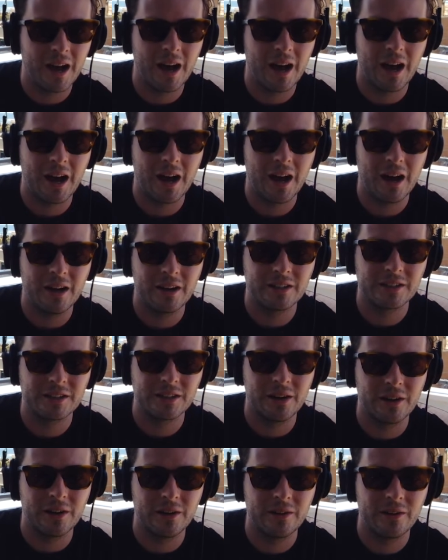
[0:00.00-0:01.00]
Uh,
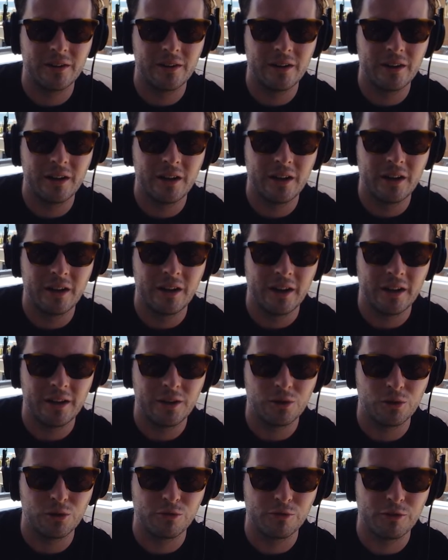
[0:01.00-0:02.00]
so
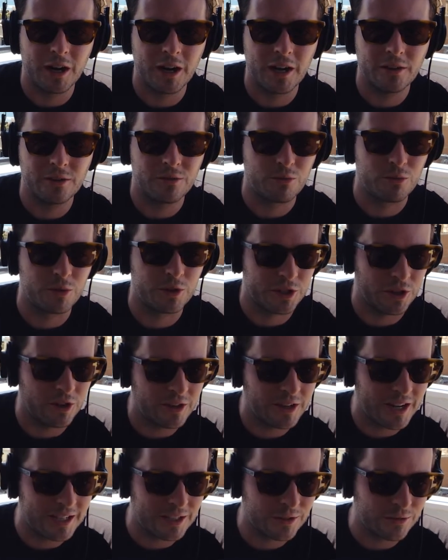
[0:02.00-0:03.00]
it'll find
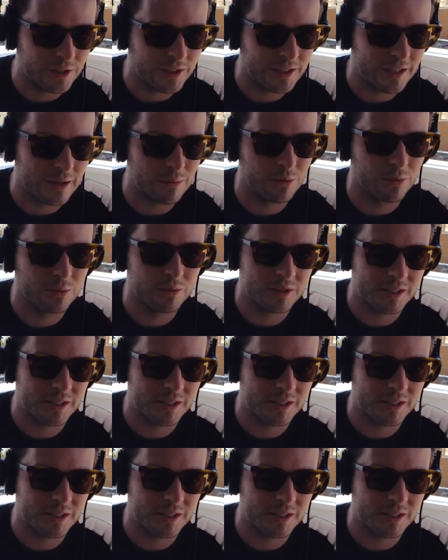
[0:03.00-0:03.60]
return days, for example.